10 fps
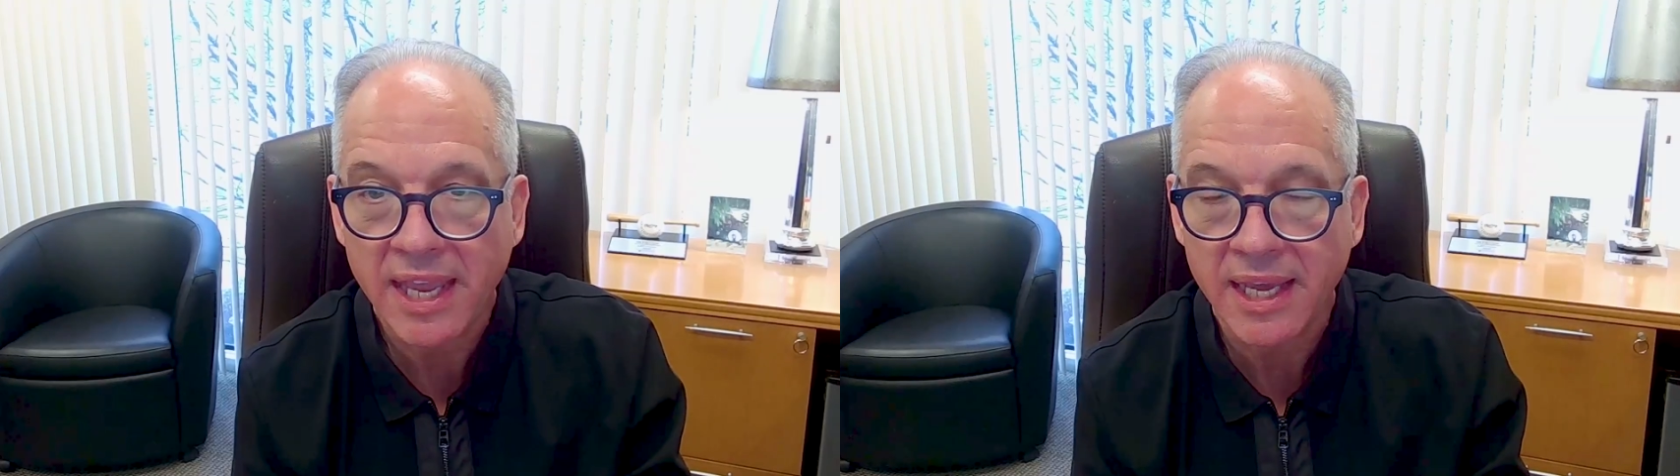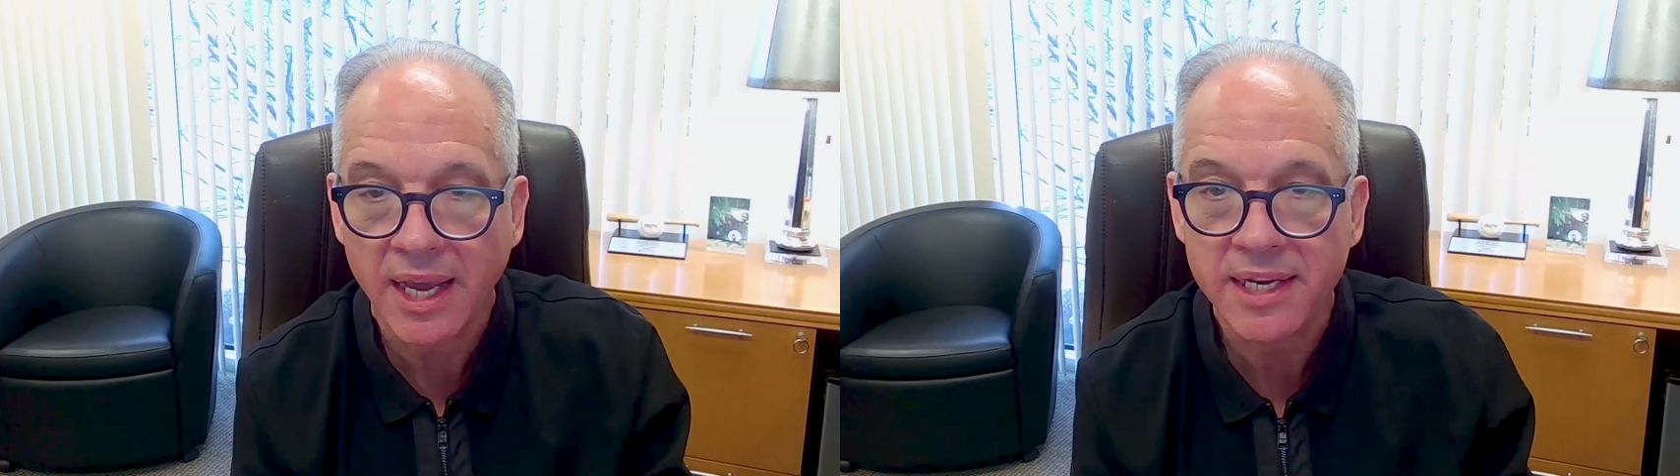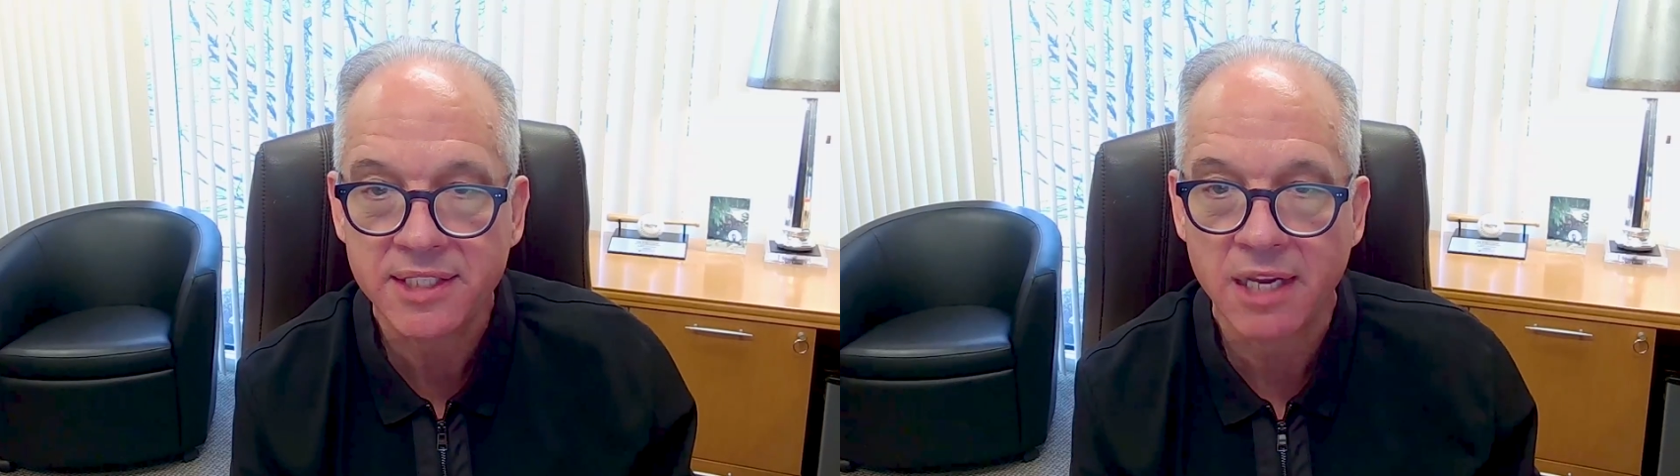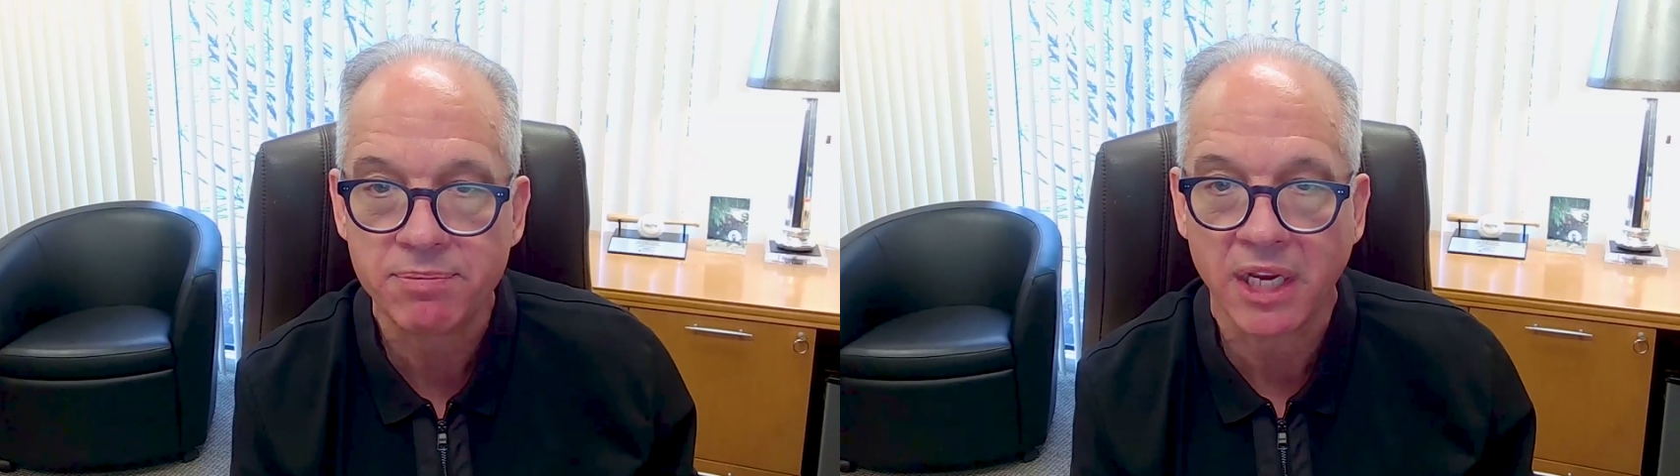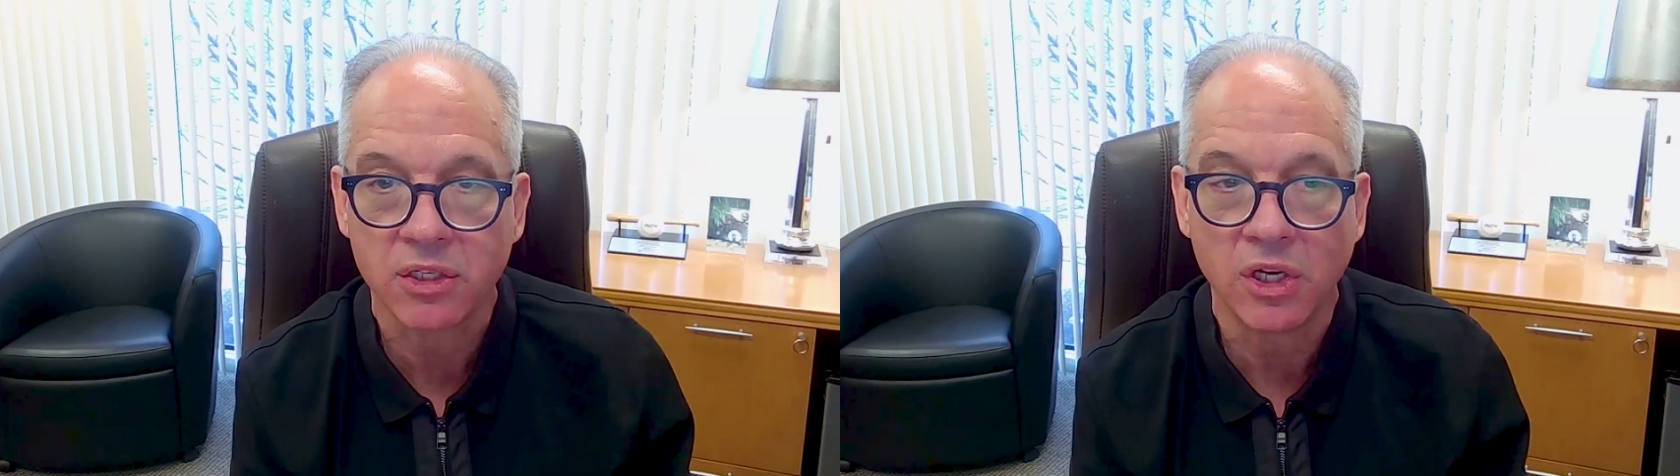AI type
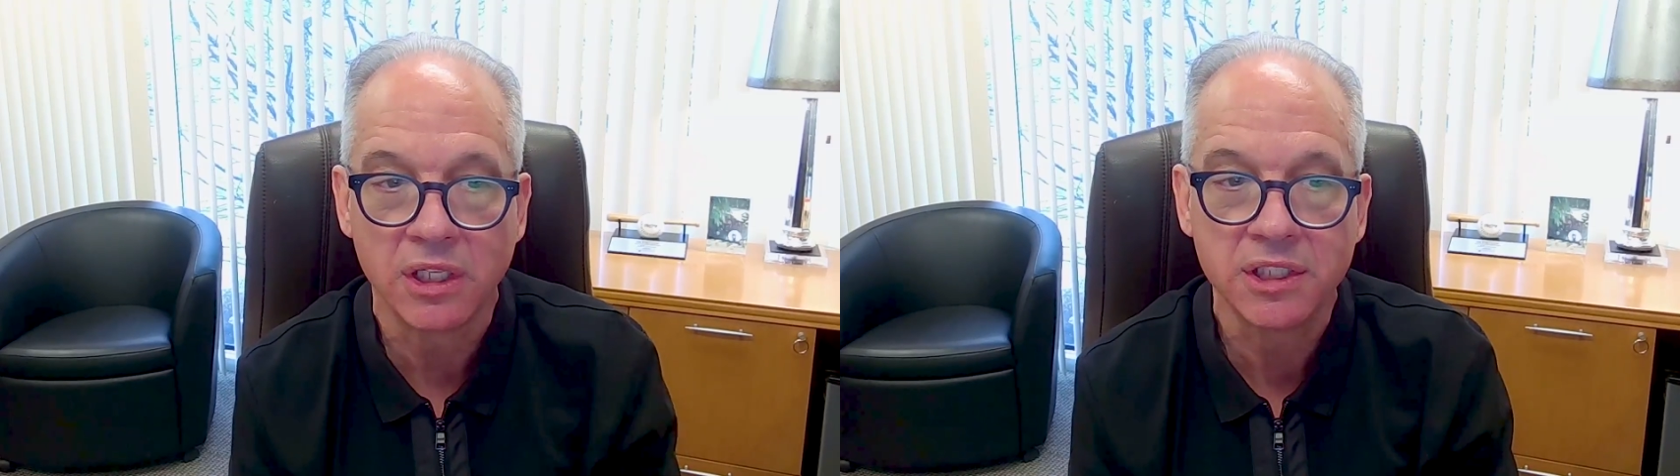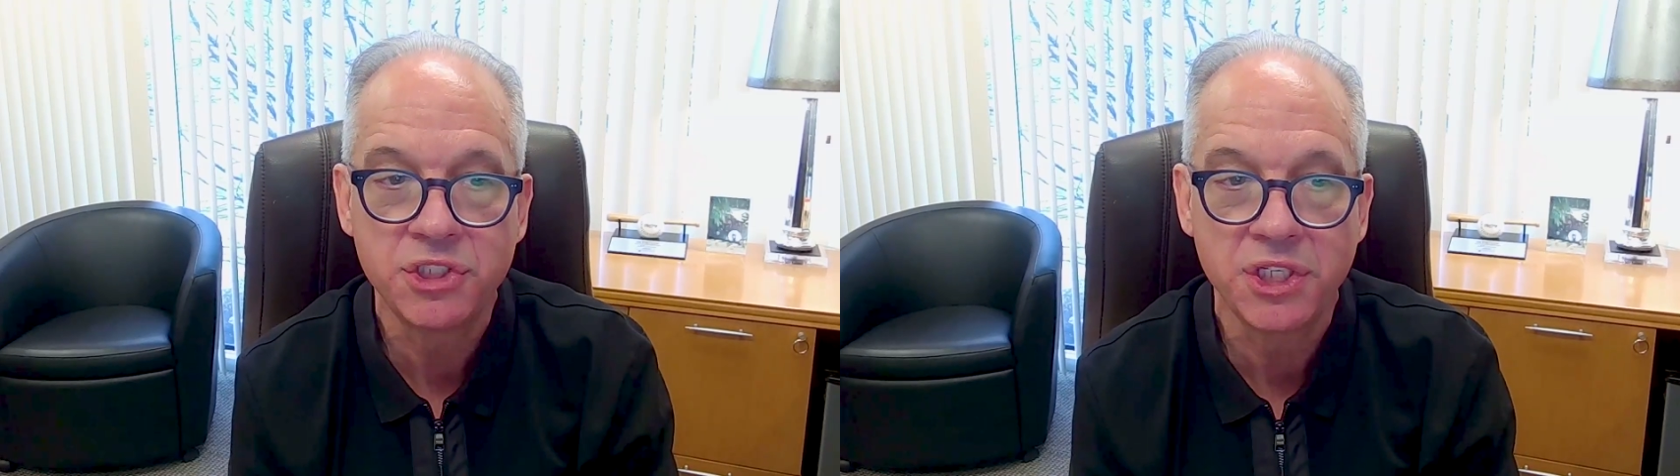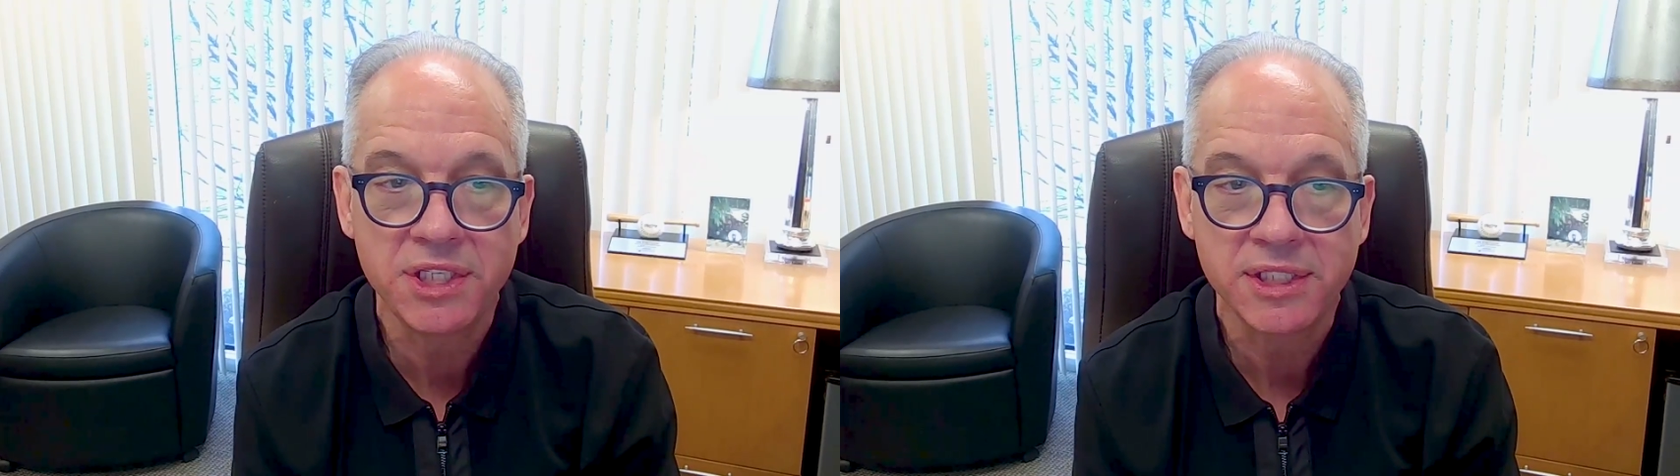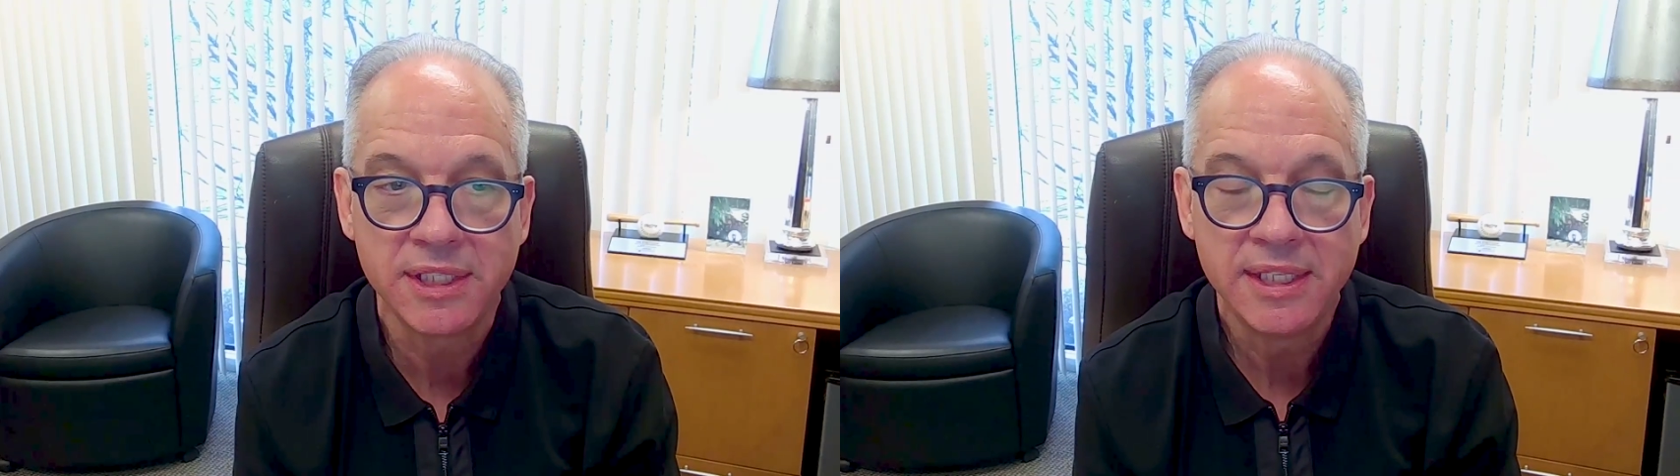technologies.